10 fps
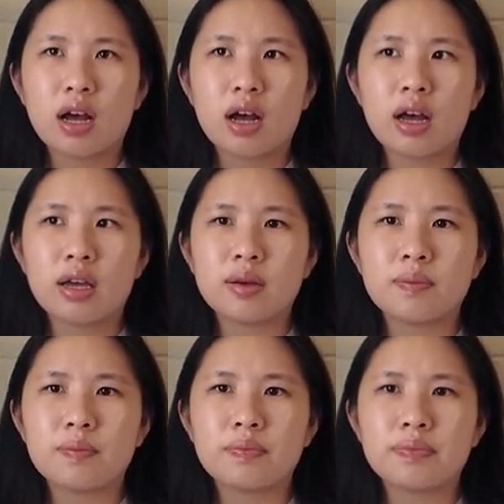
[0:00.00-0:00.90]

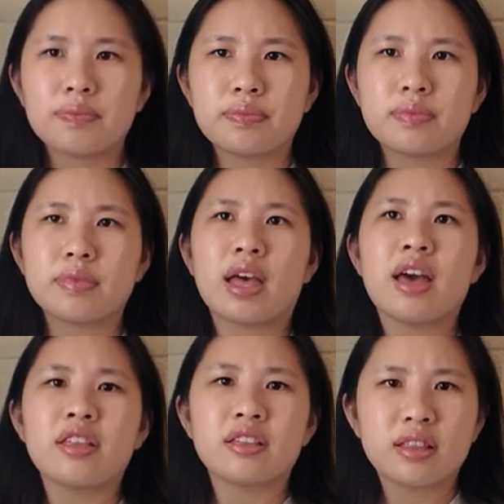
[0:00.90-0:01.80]
I'm
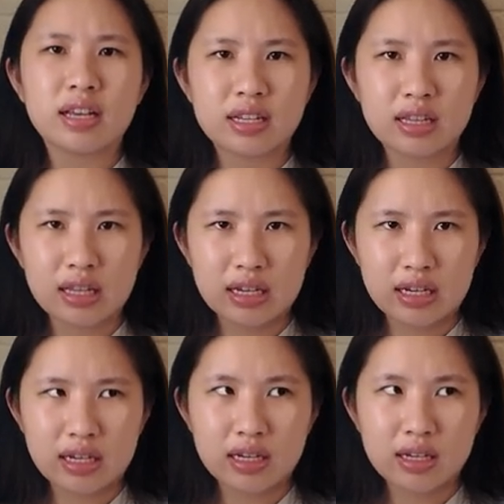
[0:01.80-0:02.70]

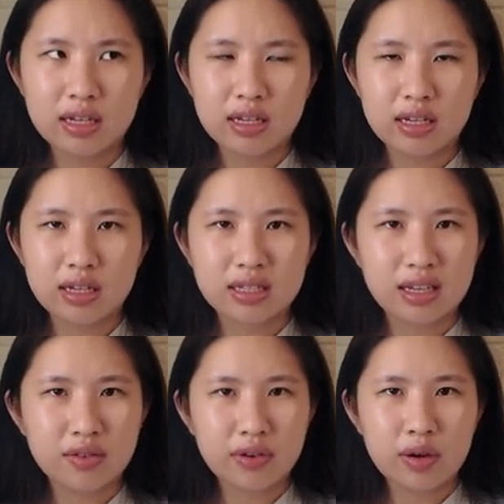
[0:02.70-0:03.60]
ethnically, is
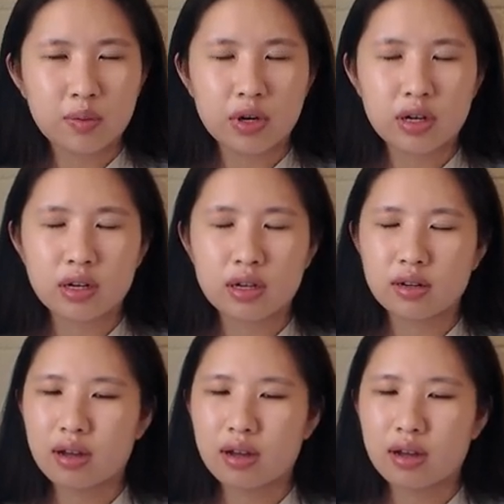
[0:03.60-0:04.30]
that the right word?